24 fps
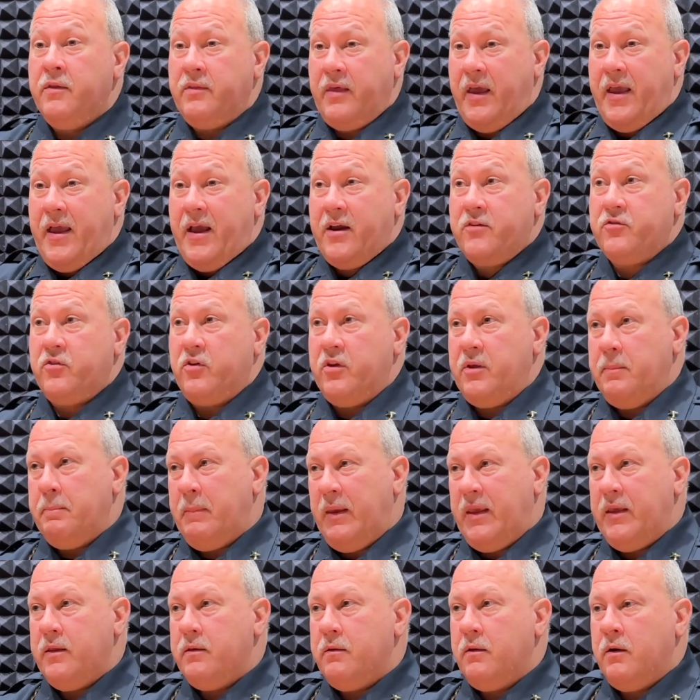they actually
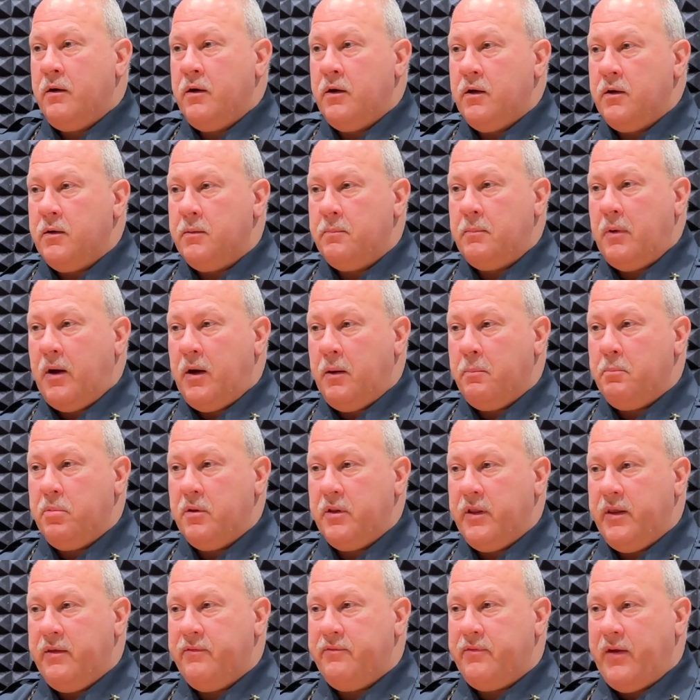meet I
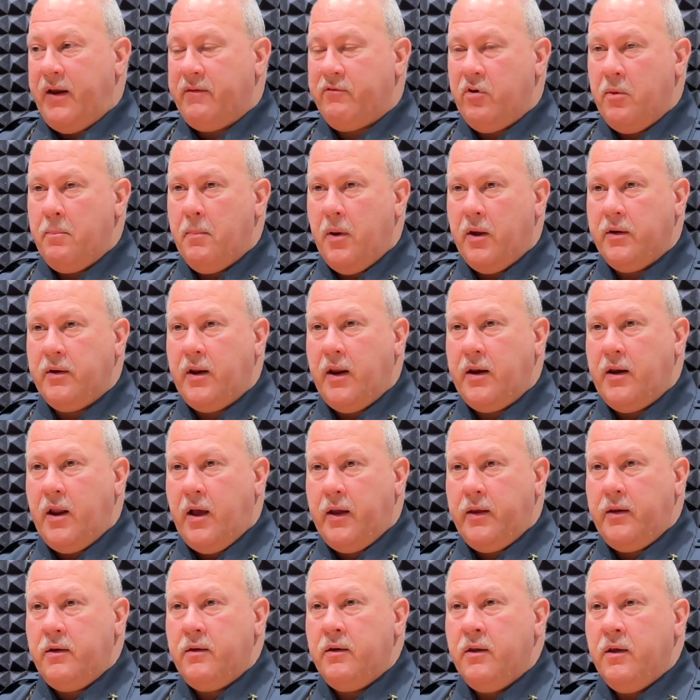believe every Monday
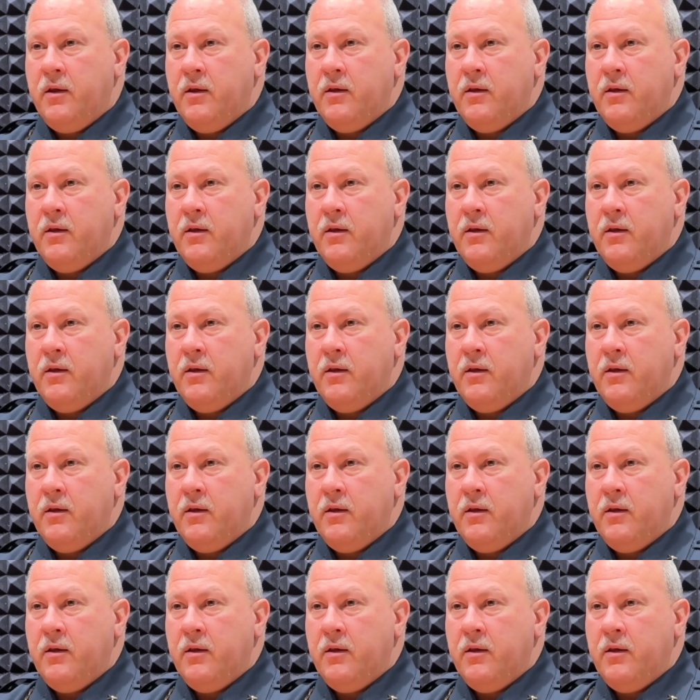night,